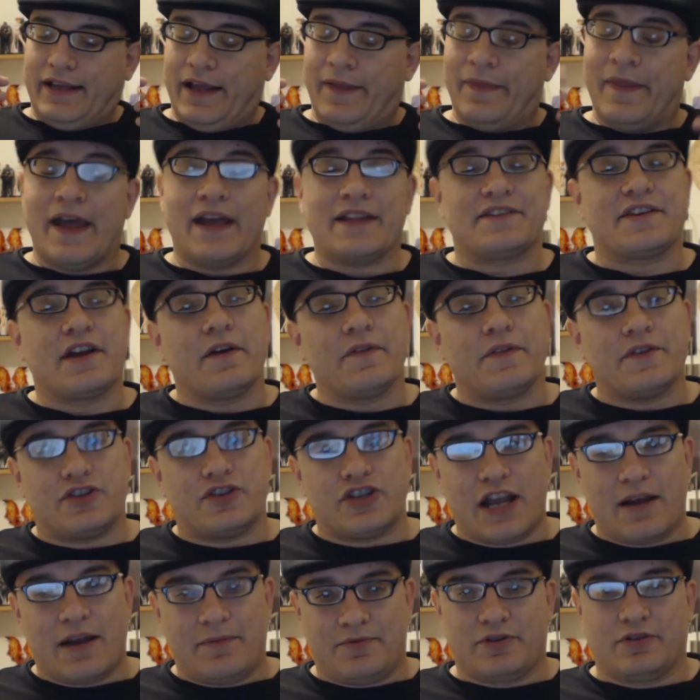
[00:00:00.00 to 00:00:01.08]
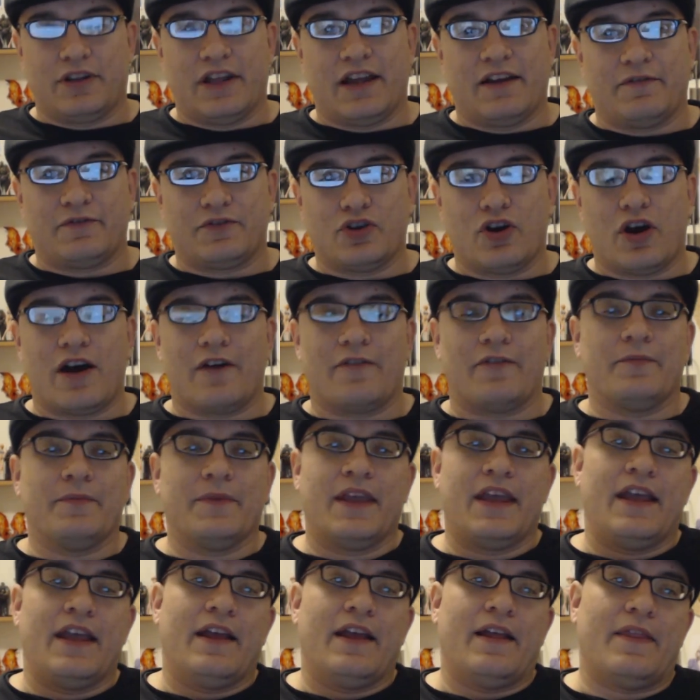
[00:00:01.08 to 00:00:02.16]
And that's how the chapter left off.
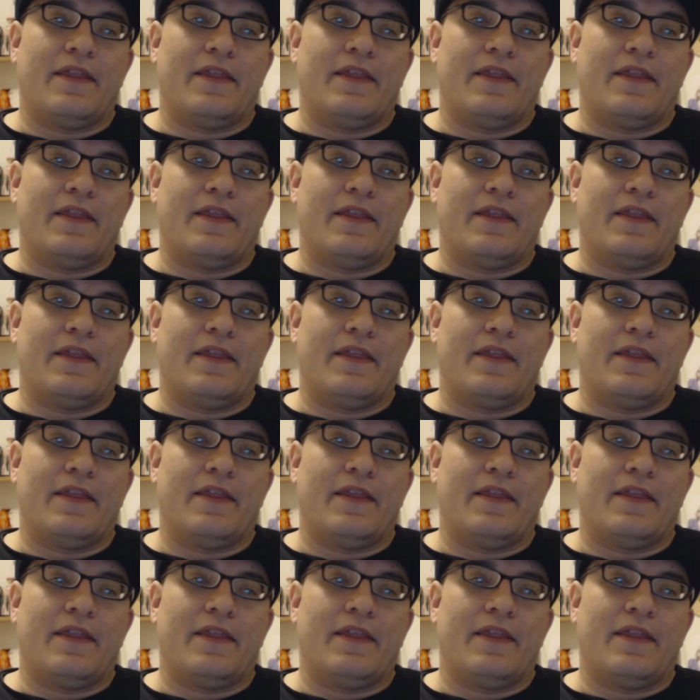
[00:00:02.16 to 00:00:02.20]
